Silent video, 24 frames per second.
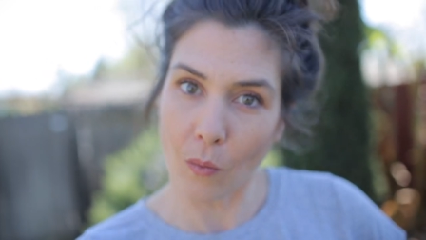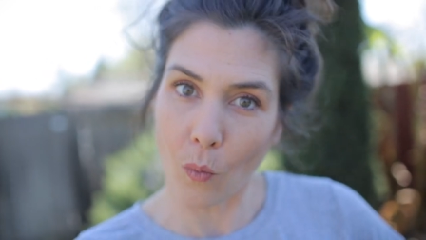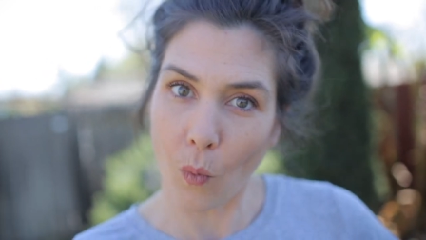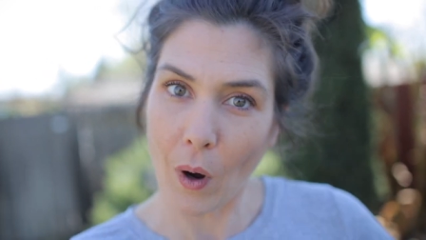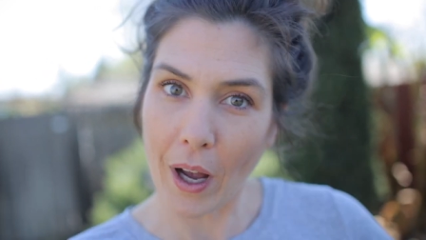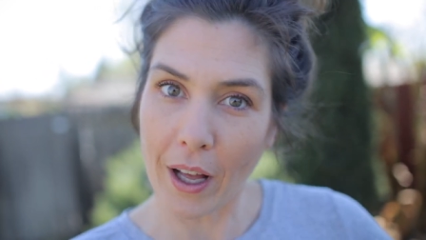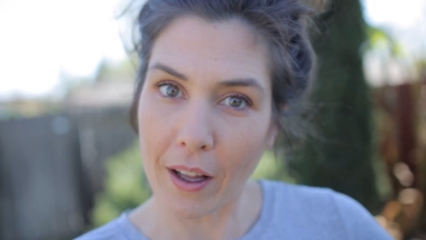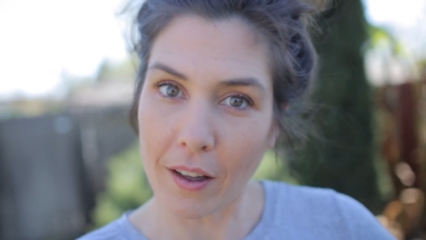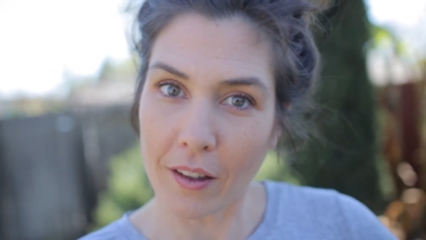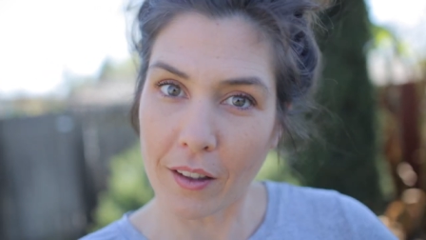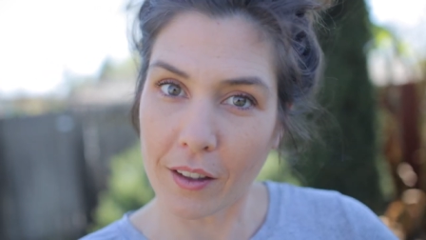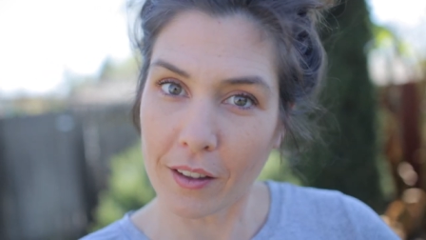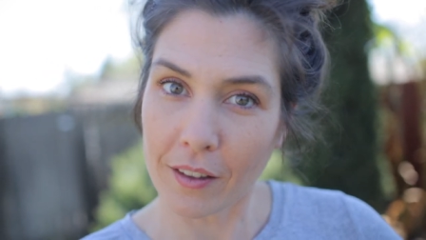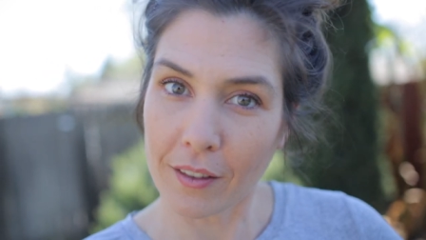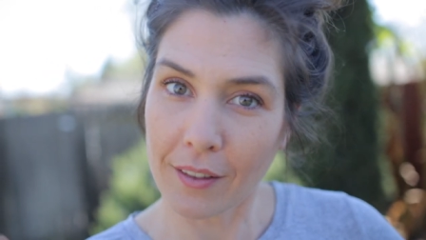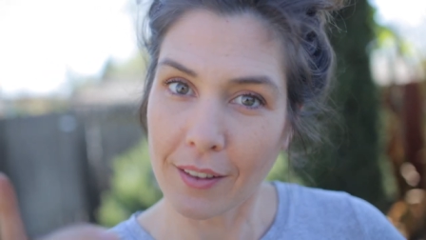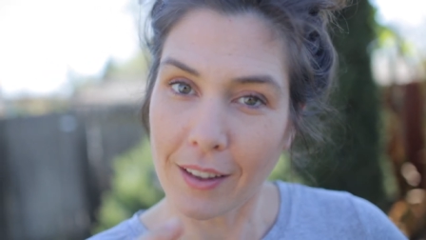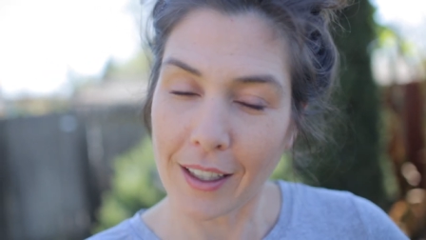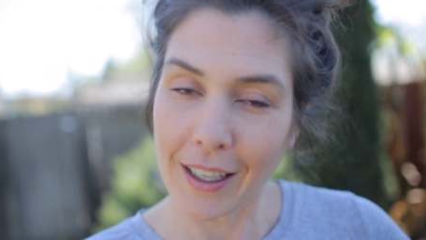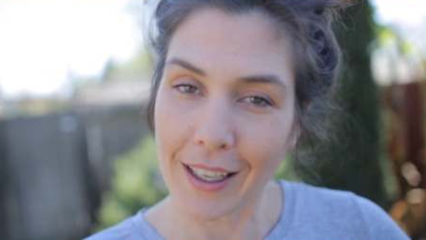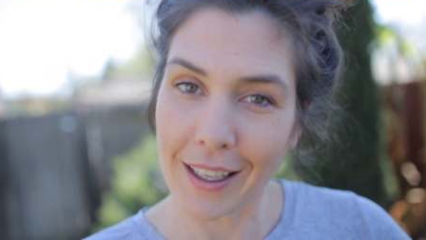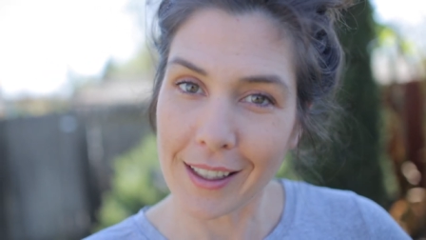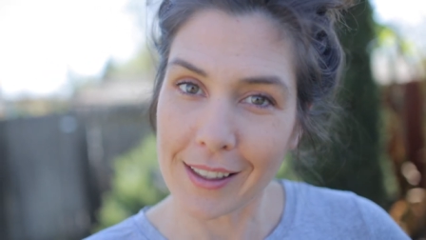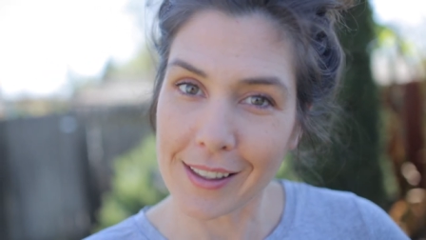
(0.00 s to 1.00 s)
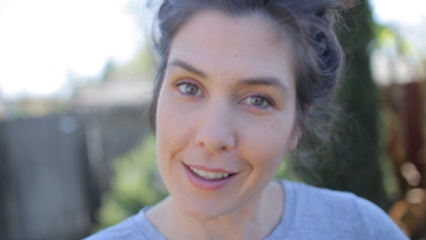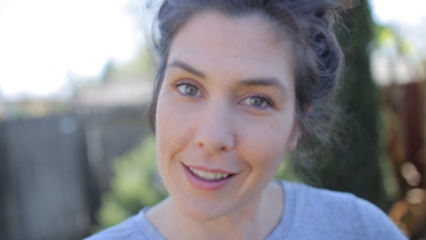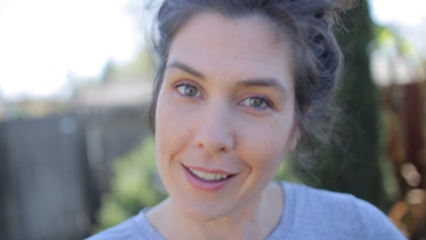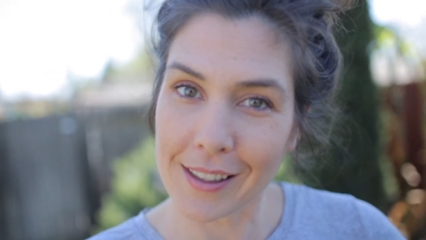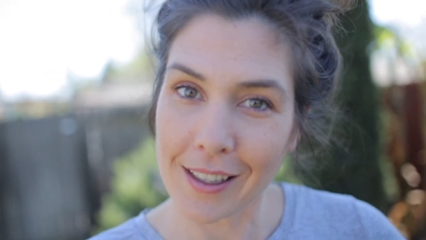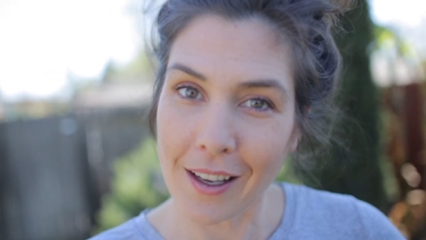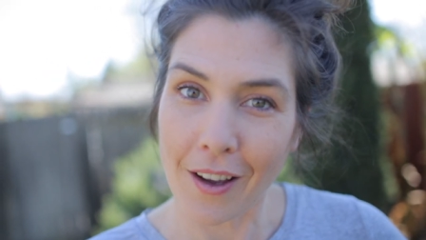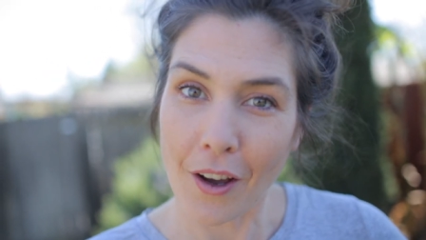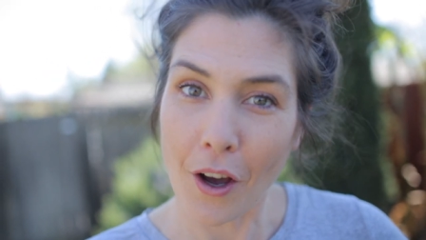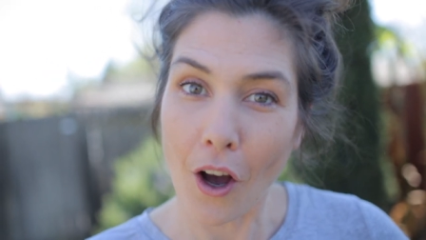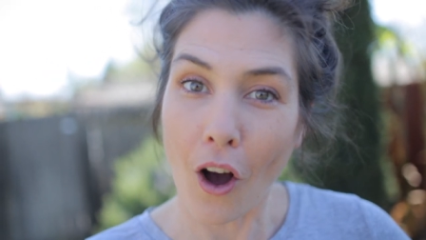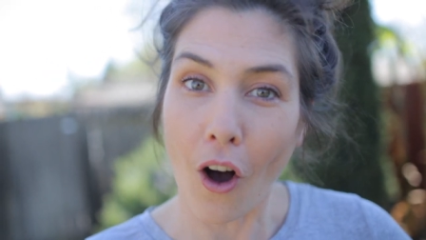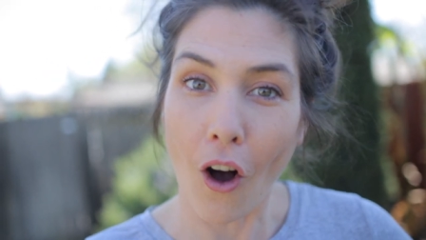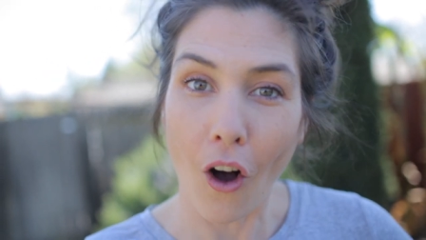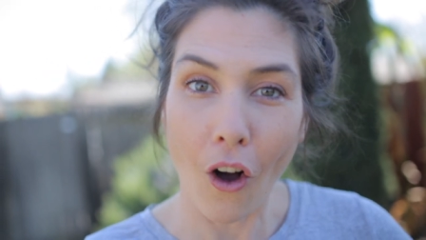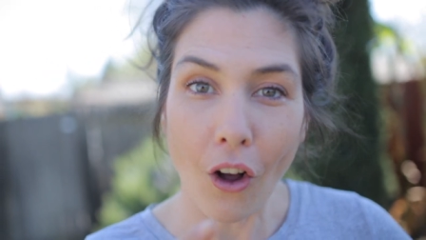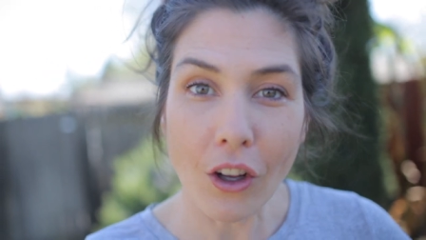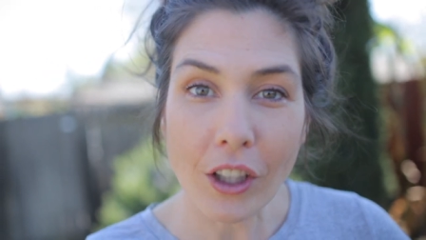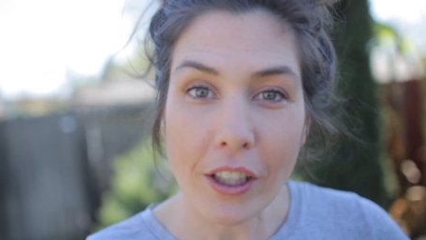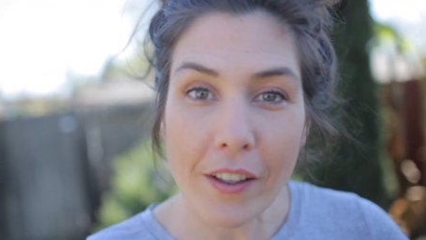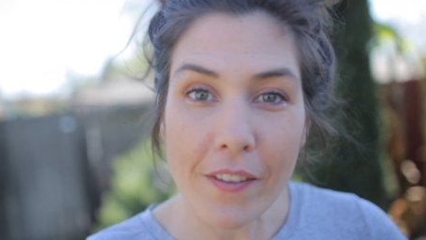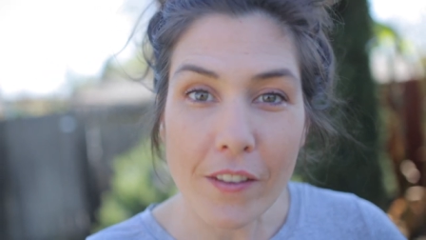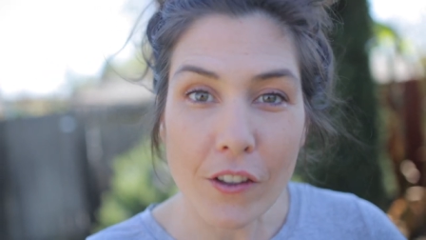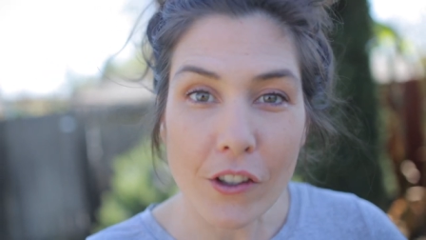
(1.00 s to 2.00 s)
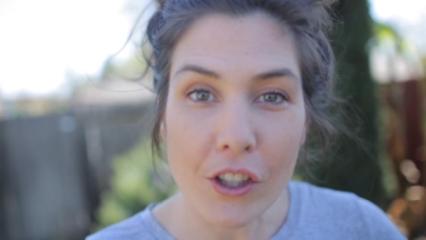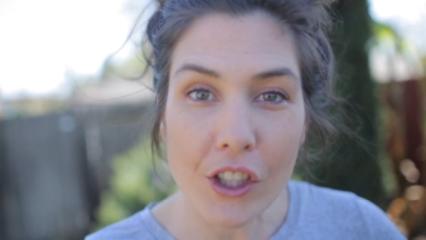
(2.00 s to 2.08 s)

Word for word: Well, it's all in